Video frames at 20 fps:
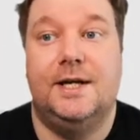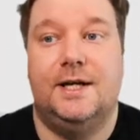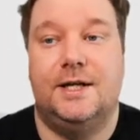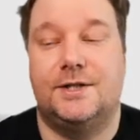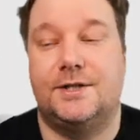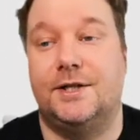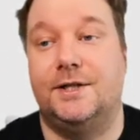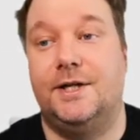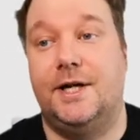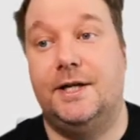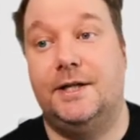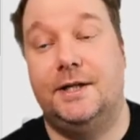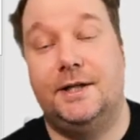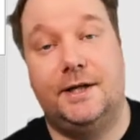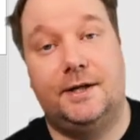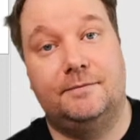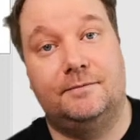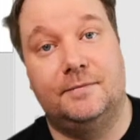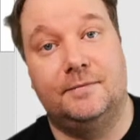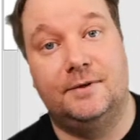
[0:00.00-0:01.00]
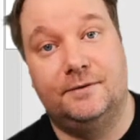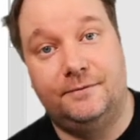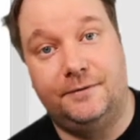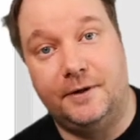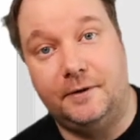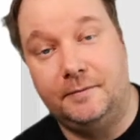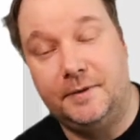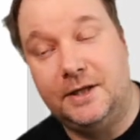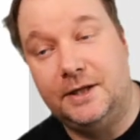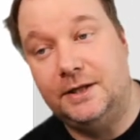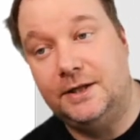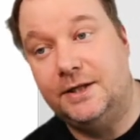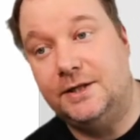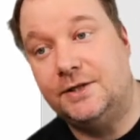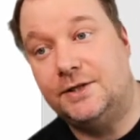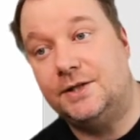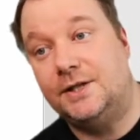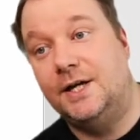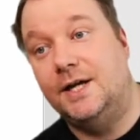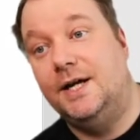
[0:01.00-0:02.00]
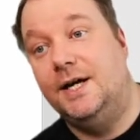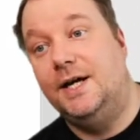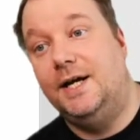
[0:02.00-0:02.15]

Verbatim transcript: It's the day that I'm filming this.